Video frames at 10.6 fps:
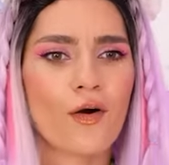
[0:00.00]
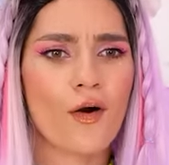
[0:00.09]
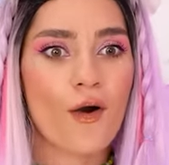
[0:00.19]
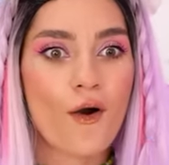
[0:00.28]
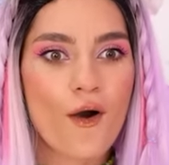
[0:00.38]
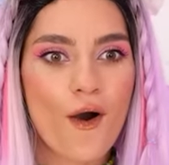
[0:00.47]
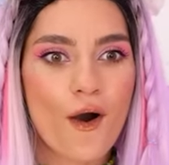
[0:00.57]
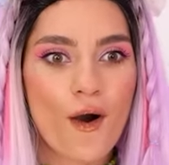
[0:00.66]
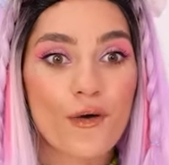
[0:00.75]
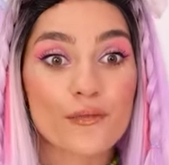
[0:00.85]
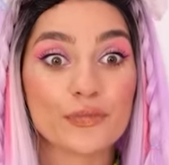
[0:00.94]

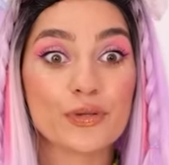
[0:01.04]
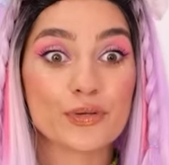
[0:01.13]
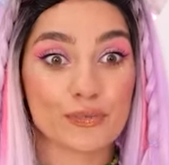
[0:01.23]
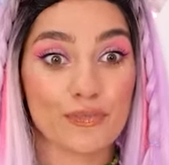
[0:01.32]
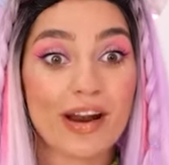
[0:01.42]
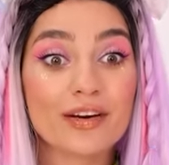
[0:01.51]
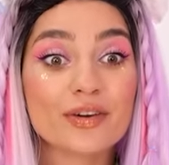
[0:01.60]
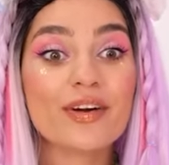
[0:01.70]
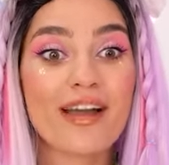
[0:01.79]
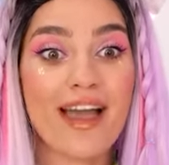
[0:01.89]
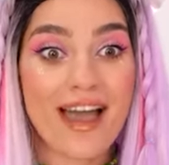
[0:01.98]
Oh! Those were your
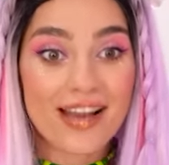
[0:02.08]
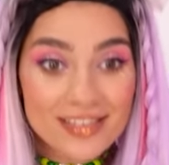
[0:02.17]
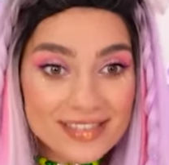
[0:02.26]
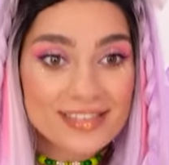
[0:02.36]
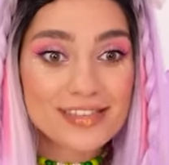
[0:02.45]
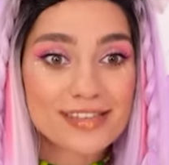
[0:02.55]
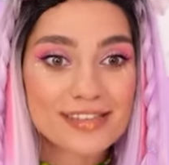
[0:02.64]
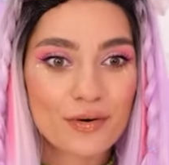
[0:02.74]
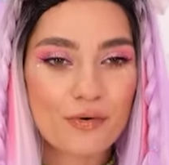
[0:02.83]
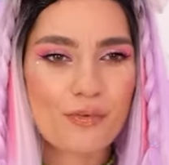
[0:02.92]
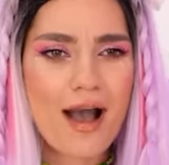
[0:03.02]
hands?
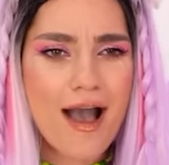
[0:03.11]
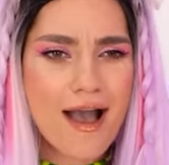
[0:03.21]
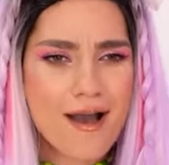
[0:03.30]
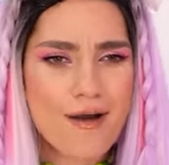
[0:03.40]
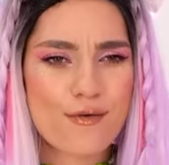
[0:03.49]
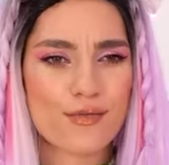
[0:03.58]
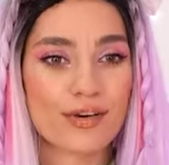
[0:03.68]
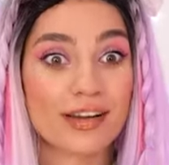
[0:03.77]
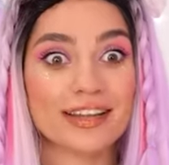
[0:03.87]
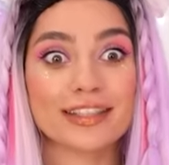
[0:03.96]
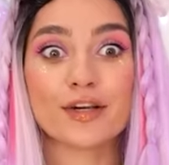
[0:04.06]
Wow!
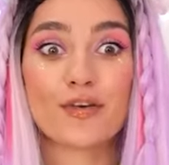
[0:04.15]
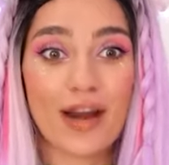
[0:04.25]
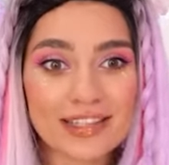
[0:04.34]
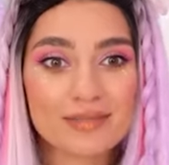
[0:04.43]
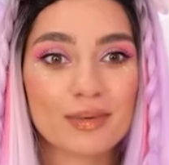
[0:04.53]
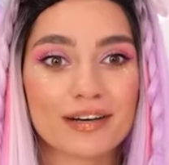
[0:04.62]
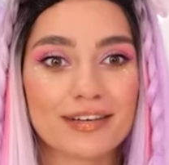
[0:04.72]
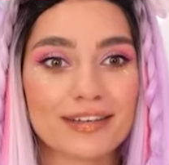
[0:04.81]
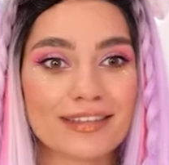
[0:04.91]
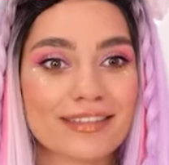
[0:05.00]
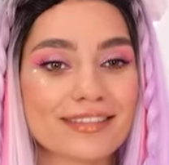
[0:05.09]

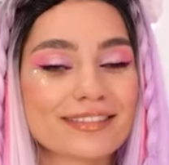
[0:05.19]
Incredible!